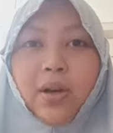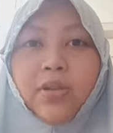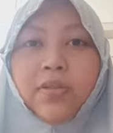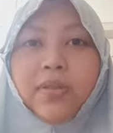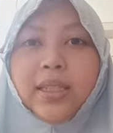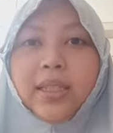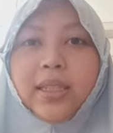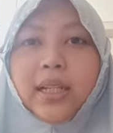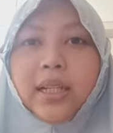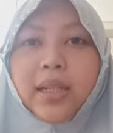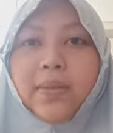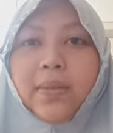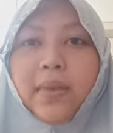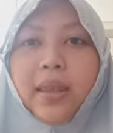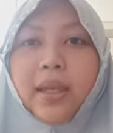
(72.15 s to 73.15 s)

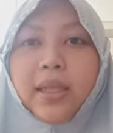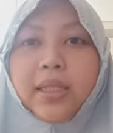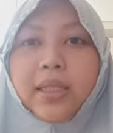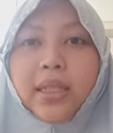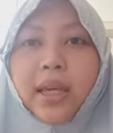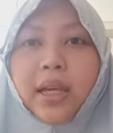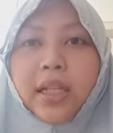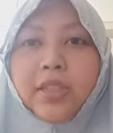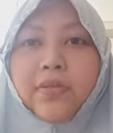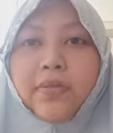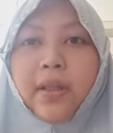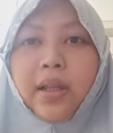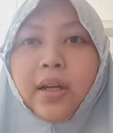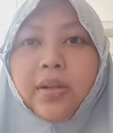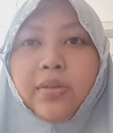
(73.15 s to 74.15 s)
Oftentimes, these cash
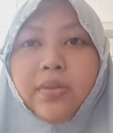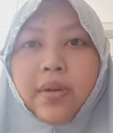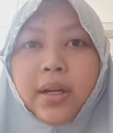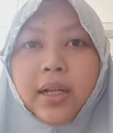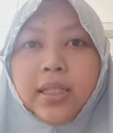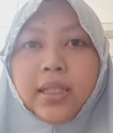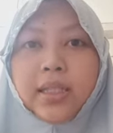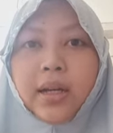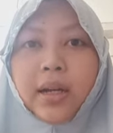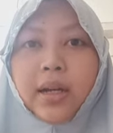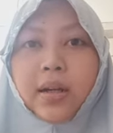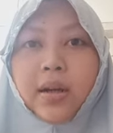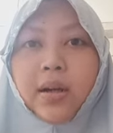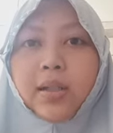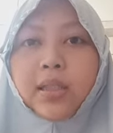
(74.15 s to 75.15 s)
flow risks
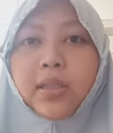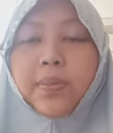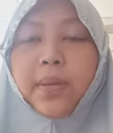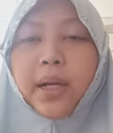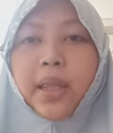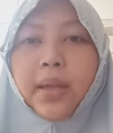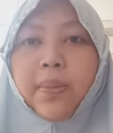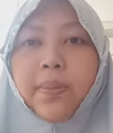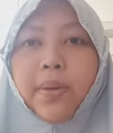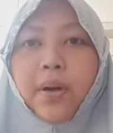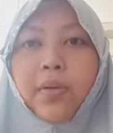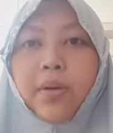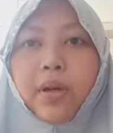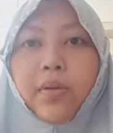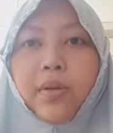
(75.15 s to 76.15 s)
are caused by the
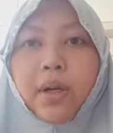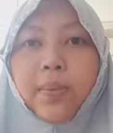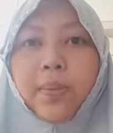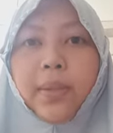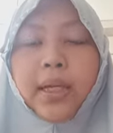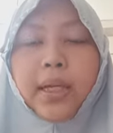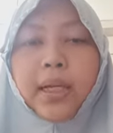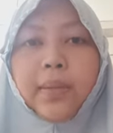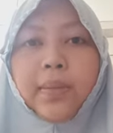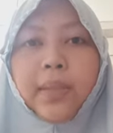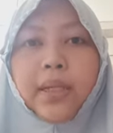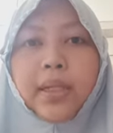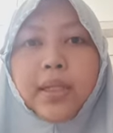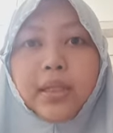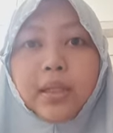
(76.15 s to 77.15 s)
borrower
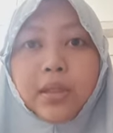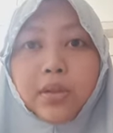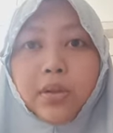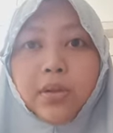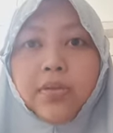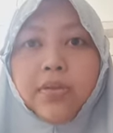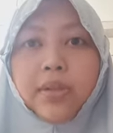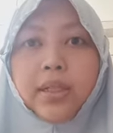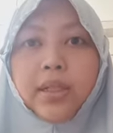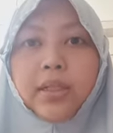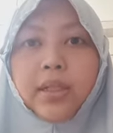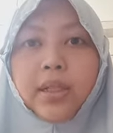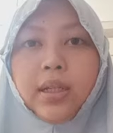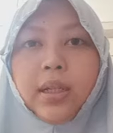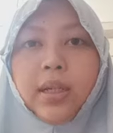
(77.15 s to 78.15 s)
becoming
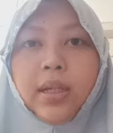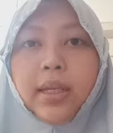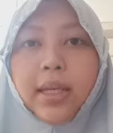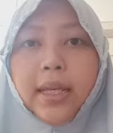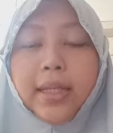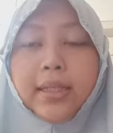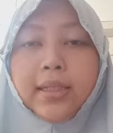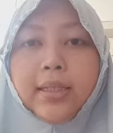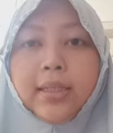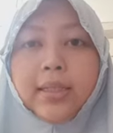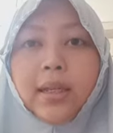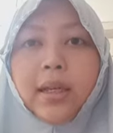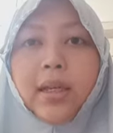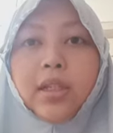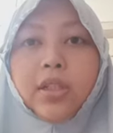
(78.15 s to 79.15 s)
insolvent. Hence,
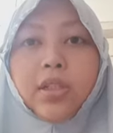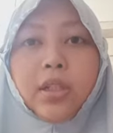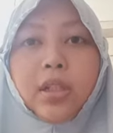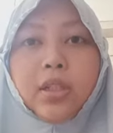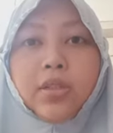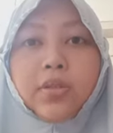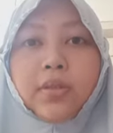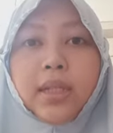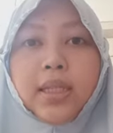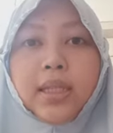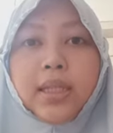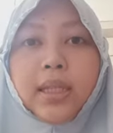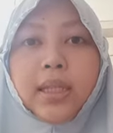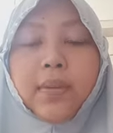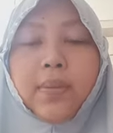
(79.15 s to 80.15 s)
such
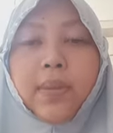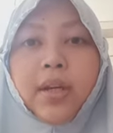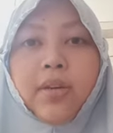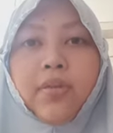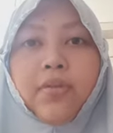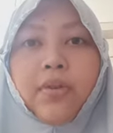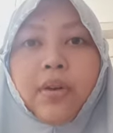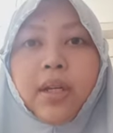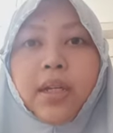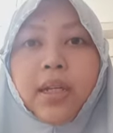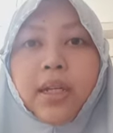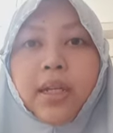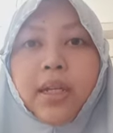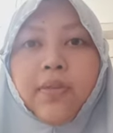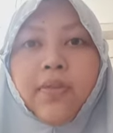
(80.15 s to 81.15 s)
risks can be
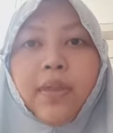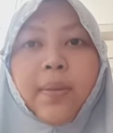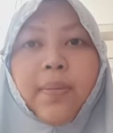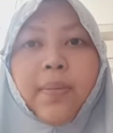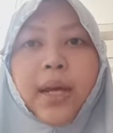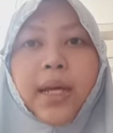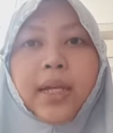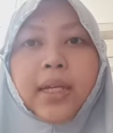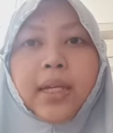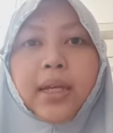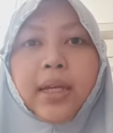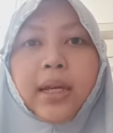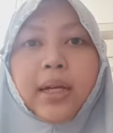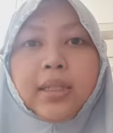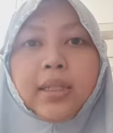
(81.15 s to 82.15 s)
avoided if the bank
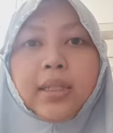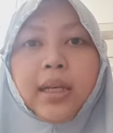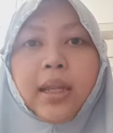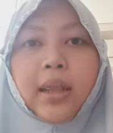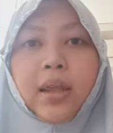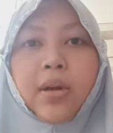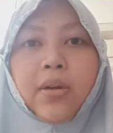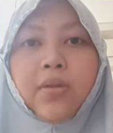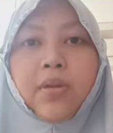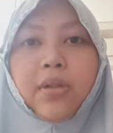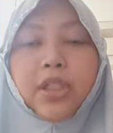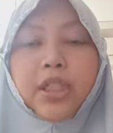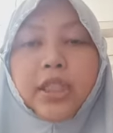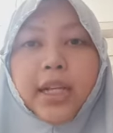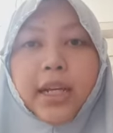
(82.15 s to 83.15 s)
conducts a
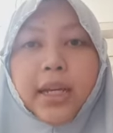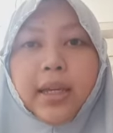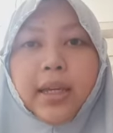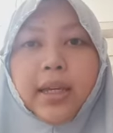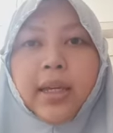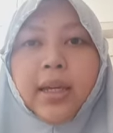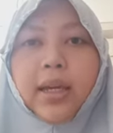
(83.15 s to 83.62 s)
thorough check